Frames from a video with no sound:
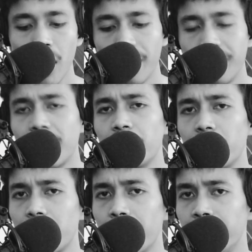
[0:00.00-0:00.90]
then
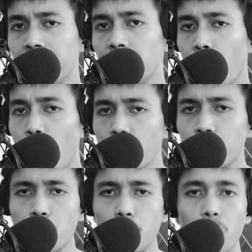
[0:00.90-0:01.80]
your revenue
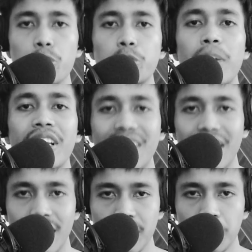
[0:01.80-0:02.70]
also grows by
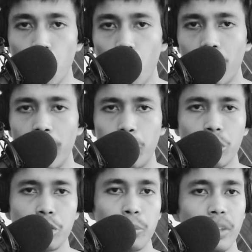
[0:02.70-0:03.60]
10x or
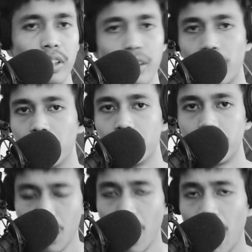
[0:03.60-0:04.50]
approximately around.
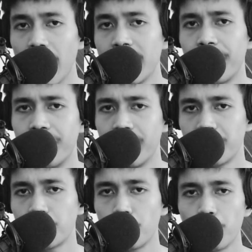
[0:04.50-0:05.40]
And if
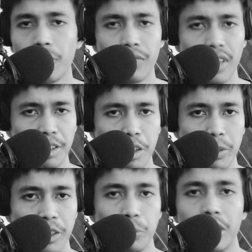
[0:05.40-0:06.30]
this group of
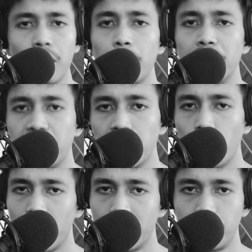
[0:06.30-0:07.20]
customers become
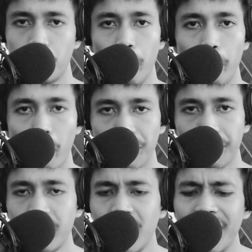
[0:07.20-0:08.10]
0 at some
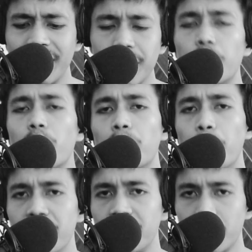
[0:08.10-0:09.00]
point, then your
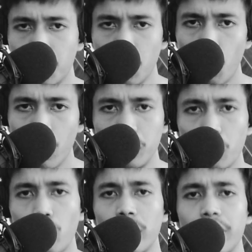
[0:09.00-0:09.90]
business will
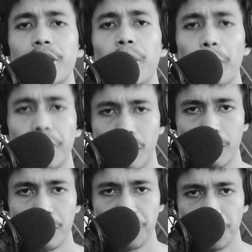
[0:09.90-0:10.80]
totally
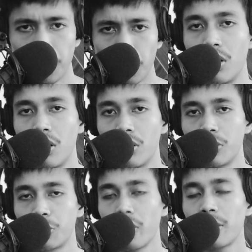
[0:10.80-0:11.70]
become 0.
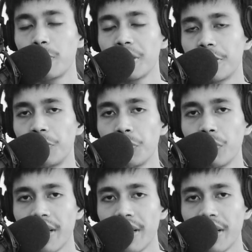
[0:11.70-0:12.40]
So let me give you an